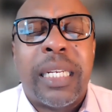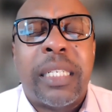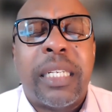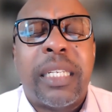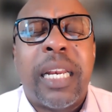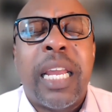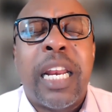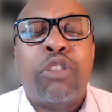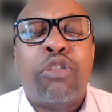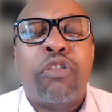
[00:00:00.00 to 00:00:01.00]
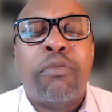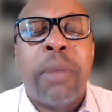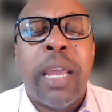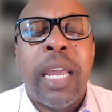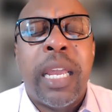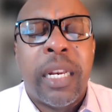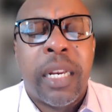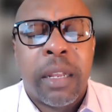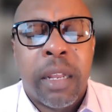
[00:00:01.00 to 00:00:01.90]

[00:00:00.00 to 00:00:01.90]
This is the day that you've made.